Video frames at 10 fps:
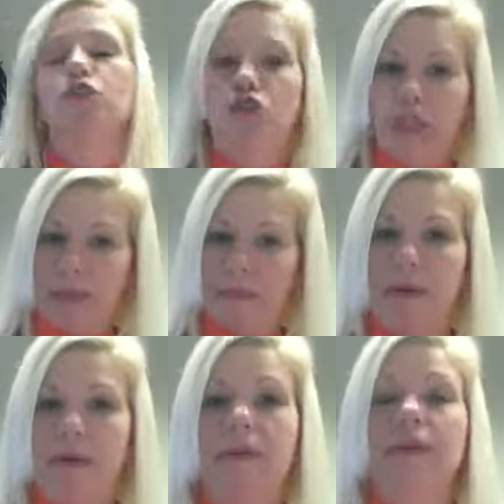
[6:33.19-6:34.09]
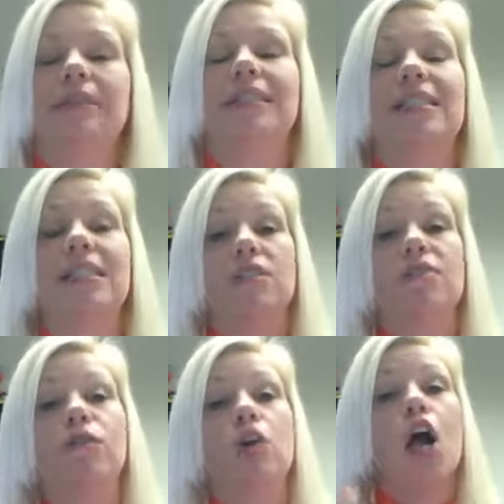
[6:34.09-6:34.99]
Cheap. This is
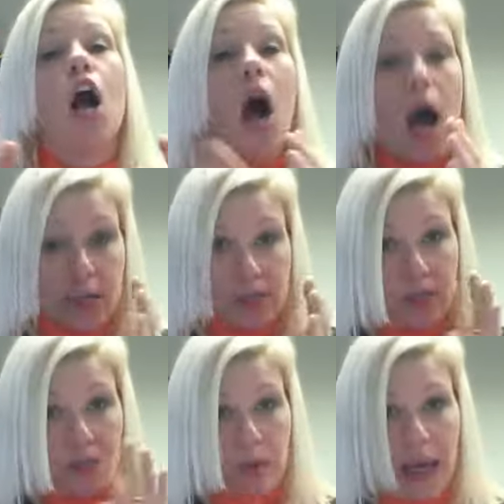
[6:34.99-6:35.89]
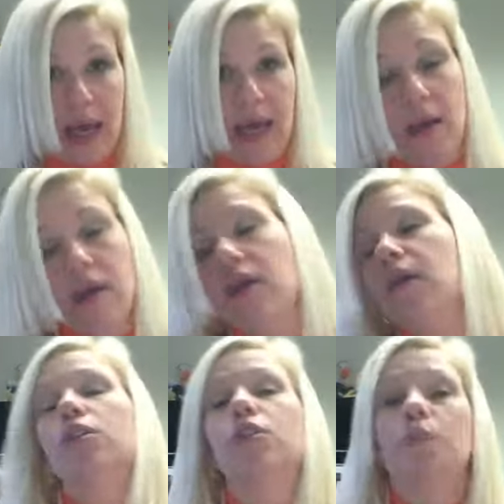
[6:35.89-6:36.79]
for cost, okay?
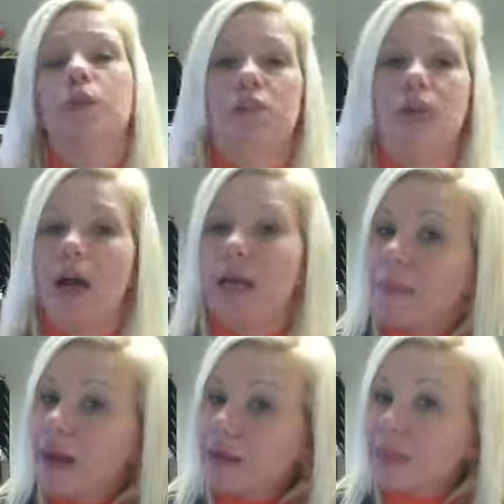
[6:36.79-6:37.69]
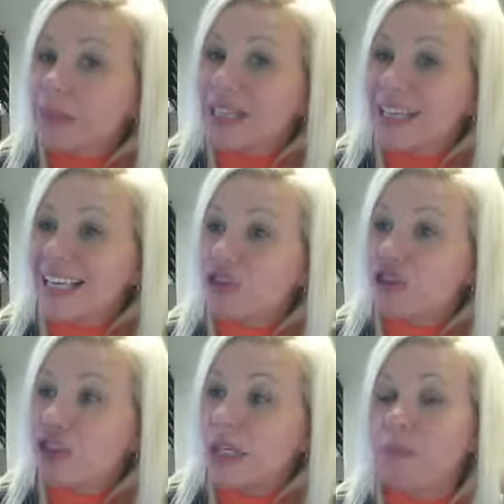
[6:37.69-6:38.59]
So when you're talking about something that's
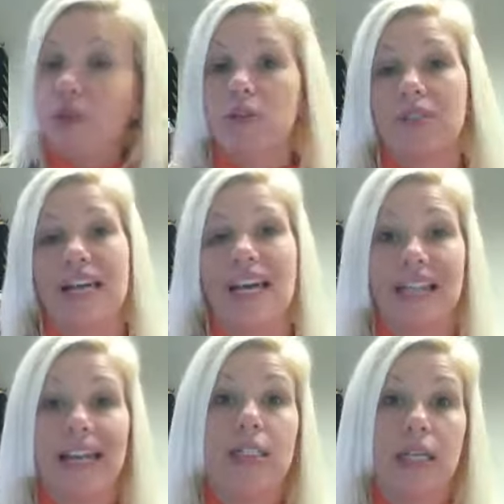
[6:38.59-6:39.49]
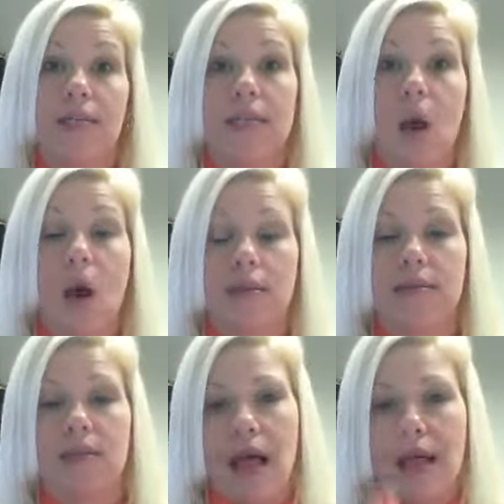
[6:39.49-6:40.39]
cheap, you're saying that it doesn't
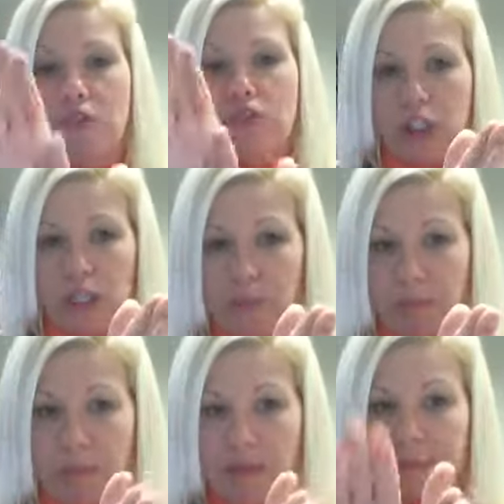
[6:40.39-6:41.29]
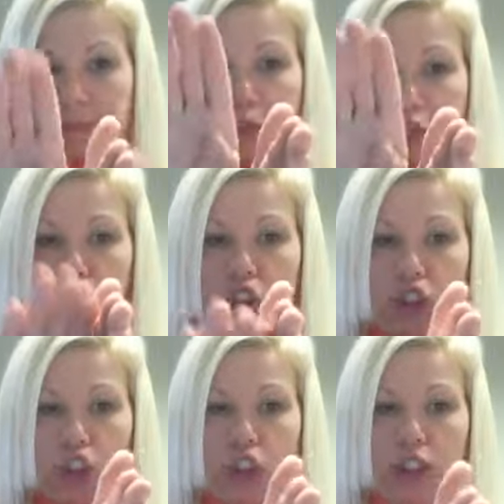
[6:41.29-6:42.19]
cost a lot. Cheap.
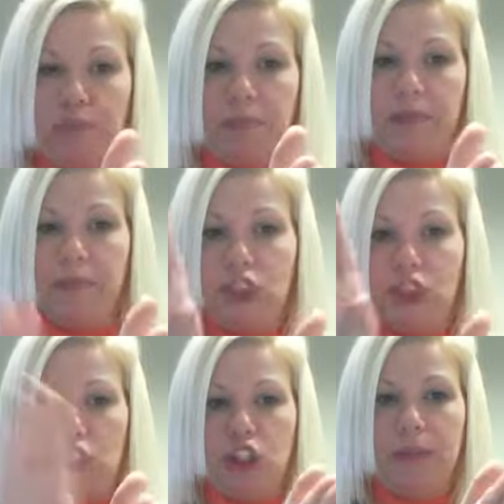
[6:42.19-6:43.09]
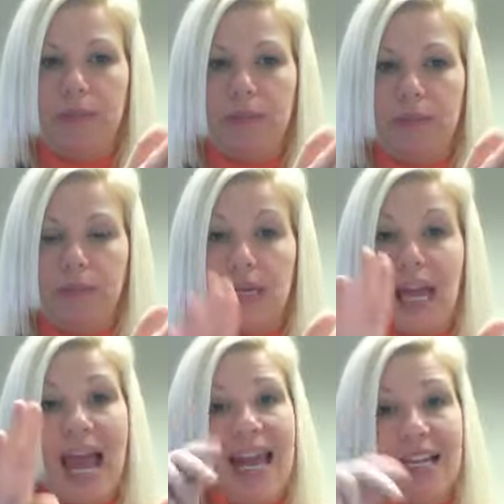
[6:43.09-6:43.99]
Cheap. Cheap.
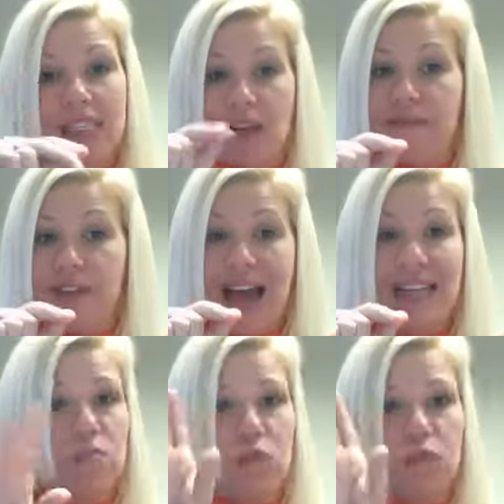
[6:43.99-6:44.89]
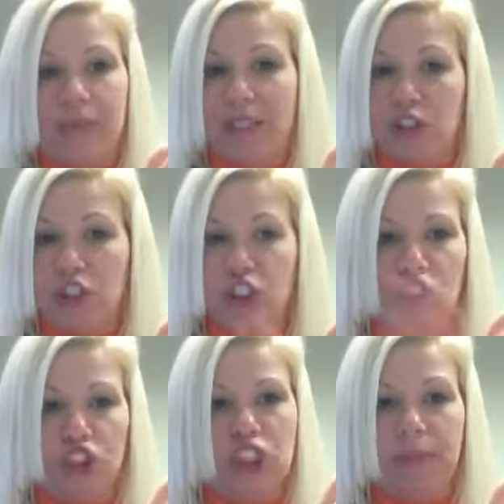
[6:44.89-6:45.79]
And it's a fast movement.
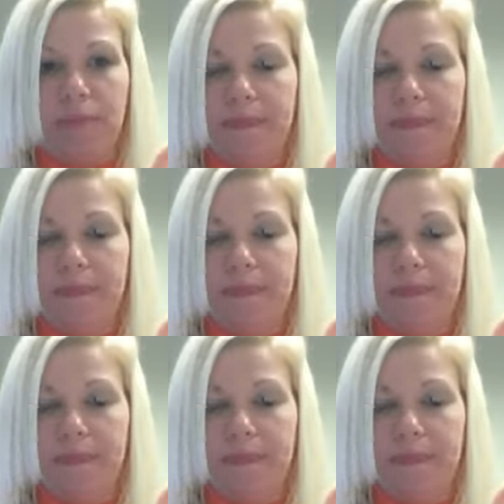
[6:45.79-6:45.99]
Cheap.